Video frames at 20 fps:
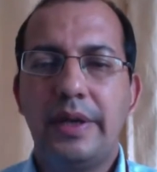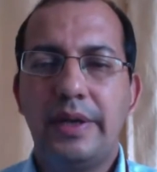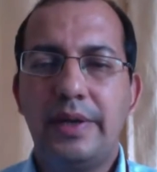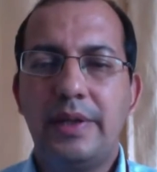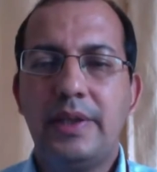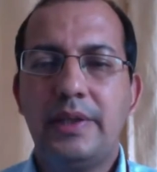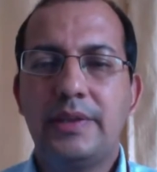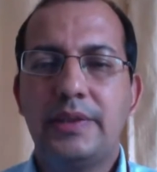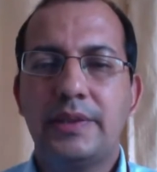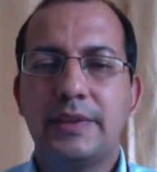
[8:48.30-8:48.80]

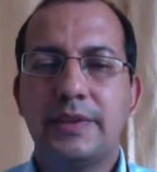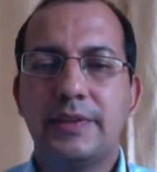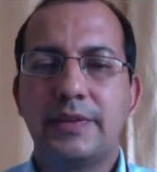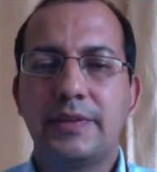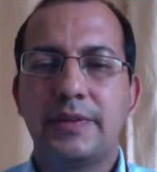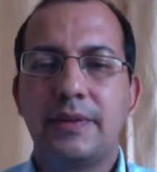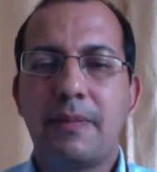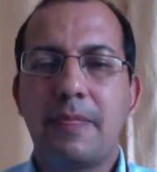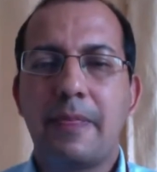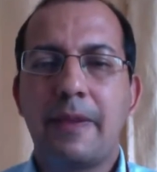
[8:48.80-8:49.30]

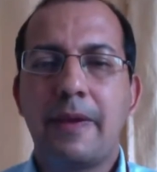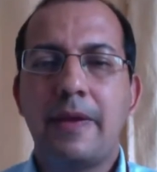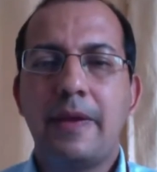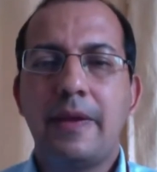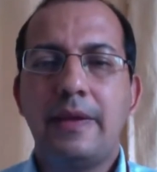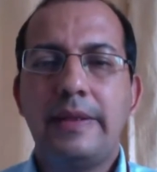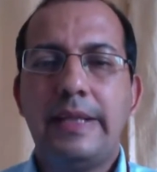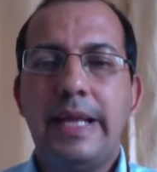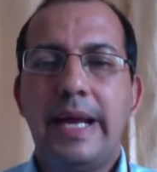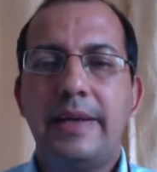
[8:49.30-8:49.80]
radiations,
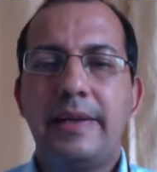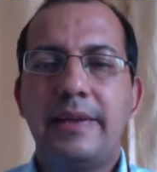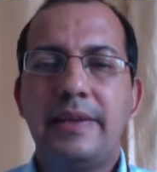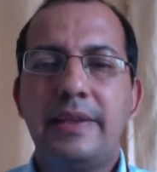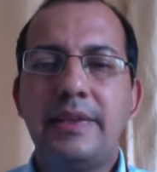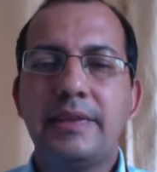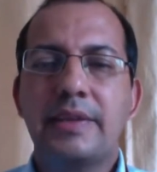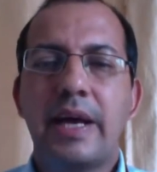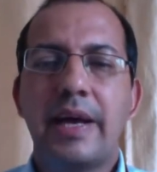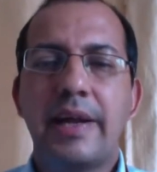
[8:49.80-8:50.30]

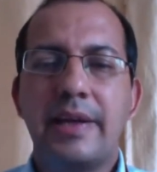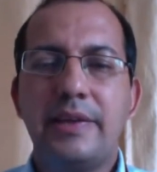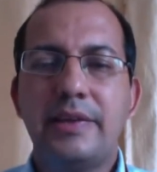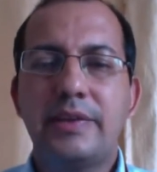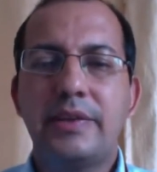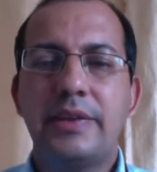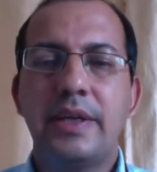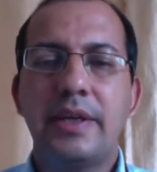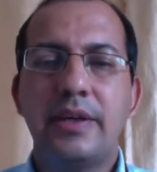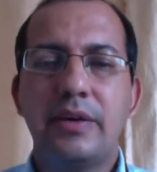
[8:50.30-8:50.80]
that these
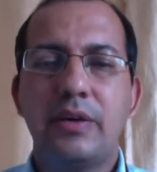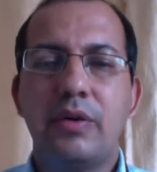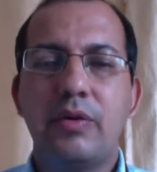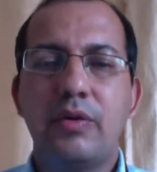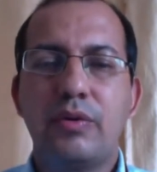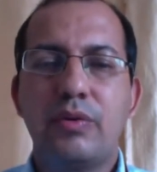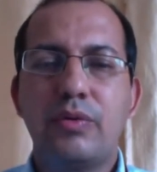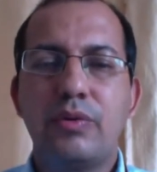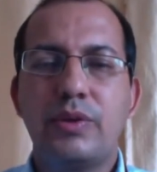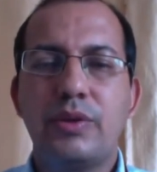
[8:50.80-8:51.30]
are
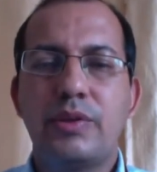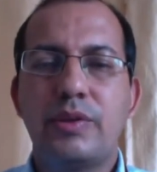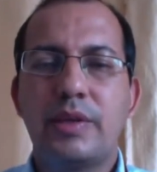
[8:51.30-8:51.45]
incident to this,